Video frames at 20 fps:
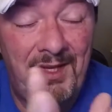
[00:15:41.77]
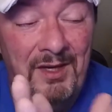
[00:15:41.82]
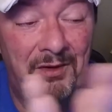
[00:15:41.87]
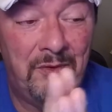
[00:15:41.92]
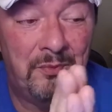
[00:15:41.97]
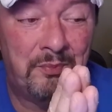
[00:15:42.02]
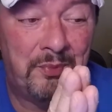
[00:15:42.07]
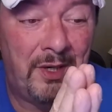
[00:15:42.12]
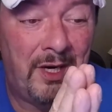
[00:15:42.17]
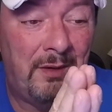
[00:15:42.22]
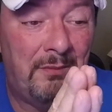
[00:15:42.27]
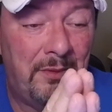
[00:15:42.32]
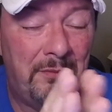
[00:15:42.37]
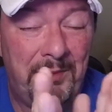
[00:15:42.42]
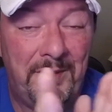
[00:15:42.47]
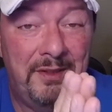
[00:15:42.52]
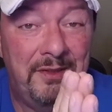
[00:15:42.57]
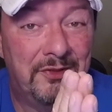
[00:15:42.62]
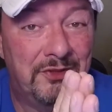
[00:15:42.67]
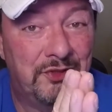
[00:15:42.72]
It would
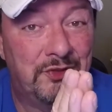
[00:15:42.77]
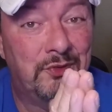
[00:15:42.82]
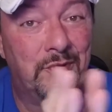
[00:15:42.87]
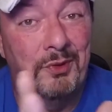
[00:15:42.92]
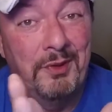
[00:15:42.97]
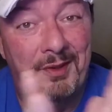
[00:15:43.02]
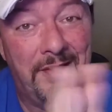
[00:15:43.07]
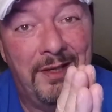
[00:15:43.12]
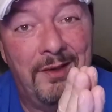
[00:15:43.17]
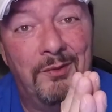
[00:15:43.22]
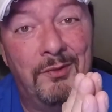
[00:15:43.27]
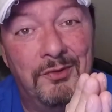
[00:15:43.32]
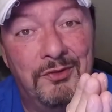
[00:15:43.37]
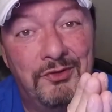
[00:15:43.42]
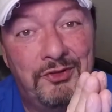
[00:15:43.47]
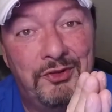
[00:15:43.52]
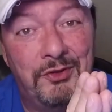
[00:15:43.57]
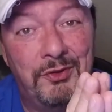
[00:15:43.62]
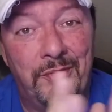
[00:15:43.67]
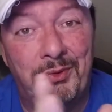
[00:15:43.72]
probably destroy that one
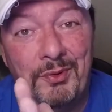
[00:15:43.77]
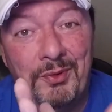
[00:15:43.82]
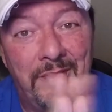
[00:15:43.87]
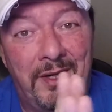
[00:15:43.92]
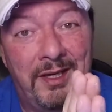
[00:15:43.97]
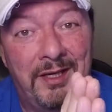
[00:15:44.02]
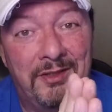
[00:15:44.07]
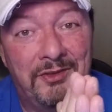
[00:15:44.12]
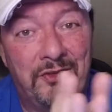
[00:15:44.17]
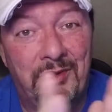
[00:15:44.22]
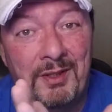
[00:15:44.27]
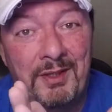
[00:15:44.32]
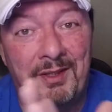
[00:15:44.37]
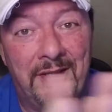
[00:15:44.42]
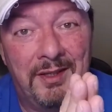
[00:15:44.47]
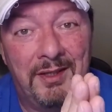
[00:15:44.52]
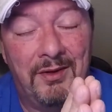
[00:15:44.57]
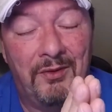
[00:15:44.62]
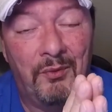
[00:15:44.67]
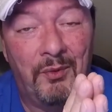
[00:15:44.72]
too, a, trying
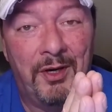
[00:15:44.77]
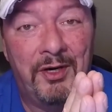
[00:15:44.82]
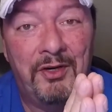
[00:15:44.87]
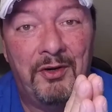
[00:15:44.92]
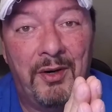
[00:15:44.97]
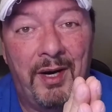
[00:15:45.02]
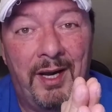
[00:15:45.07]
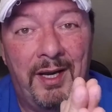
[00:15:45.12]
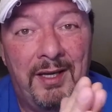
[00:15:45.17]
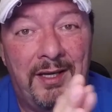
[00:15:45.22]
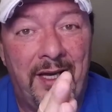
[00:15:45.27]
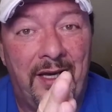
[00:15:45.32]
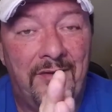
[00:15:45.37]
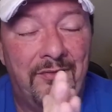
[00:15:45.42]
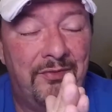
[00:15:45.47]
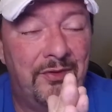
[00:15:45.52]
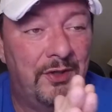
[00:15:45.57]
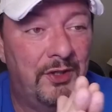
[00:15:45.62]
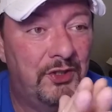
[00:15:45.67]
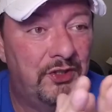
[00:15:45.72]
to render eight K
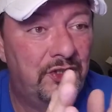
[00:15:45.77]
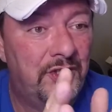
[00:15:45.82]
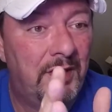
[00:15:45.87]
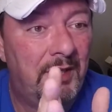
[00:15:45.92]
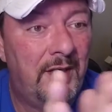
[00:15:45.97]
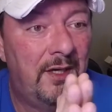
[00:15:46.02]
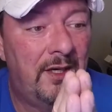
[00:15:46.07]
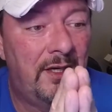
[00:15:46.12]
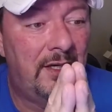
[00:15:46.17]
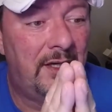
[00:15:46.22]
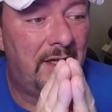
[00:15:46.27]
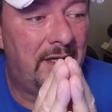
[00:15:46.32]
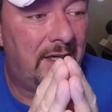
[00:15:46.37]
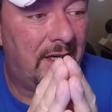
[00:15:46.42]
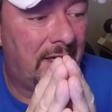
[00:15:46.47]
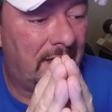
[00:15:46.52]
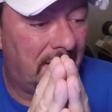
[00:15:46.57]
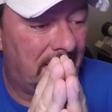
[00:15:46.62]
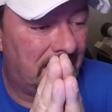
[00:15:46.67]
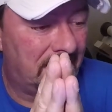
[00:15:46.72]
footage.
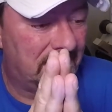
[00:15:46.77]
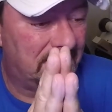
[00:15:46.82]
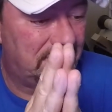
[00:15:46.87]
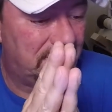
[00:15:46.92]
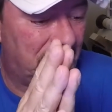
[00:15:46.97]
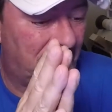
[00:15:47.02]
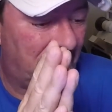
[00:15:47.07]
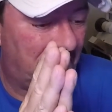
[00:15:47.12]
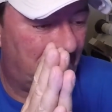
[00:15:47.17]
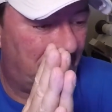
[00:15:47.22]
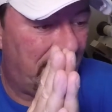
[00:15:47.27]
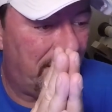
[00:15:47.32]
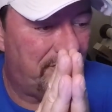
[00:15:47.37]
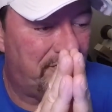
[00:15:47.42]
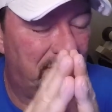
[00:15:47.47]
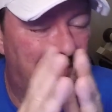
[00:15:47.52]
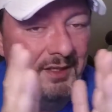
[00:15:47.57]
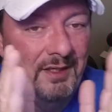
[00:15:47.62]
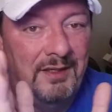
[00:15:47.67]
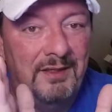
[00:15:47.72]
Uh, so I would have
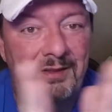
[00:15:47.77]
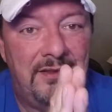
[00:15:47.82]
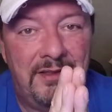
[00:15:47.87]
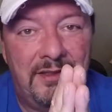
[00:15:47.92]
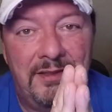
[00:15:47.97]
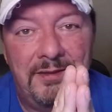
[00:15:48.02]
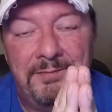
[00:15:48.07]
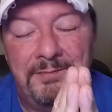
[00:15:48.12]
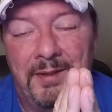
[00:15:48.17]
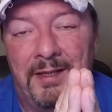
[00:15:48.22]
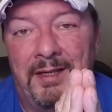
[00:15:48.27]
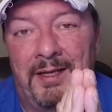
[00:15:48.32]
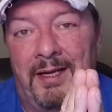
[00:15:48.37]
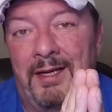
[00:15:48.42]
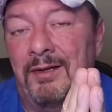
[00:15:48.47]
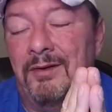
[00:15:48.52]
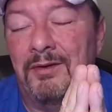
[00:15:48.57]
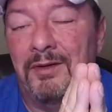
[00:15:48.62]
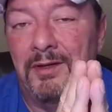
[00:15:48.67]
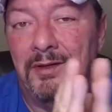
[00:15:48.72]
to, I
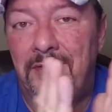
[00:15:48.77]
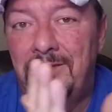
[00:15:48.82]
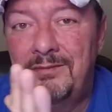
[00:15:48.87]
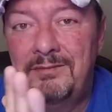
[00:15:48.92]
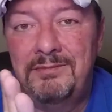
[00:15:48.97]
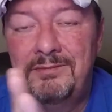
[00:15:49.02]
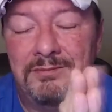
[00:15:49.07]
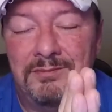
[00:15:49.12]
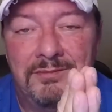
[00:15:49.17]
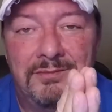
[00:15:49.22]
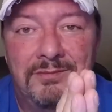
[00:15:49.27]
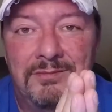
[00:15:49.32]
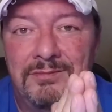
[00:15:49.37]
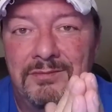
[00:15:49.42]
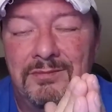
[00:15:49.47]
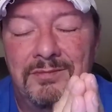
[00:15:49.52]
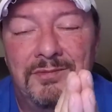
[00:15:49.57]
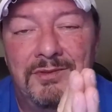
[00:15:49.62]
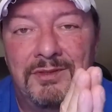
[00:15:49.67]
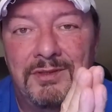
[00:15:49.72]
don't know,
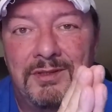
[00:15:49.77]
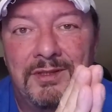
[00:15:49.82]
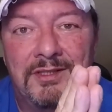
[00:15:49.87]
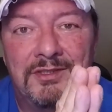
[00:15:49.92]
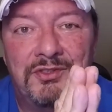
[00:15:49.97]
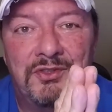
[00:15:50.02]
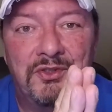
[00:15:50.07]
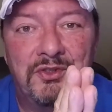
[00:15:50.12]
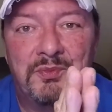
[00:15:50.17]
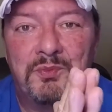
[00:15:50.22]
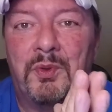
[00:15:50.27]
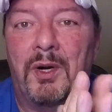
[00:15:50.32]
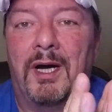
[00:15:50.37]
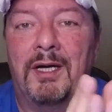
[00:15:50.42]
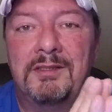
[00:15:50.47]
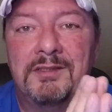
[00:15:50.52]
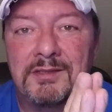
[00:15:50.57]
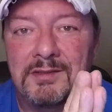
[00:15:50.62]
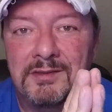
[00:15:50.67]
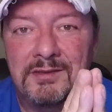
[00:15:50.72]
just use
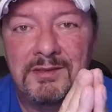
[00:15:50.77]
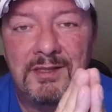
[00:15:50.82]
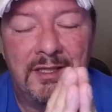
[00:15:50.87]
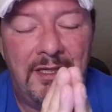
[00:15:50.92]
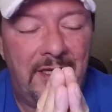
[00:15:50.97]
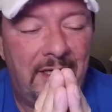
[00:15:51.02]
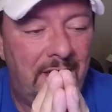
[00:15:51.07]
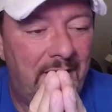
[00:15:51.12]
proxies.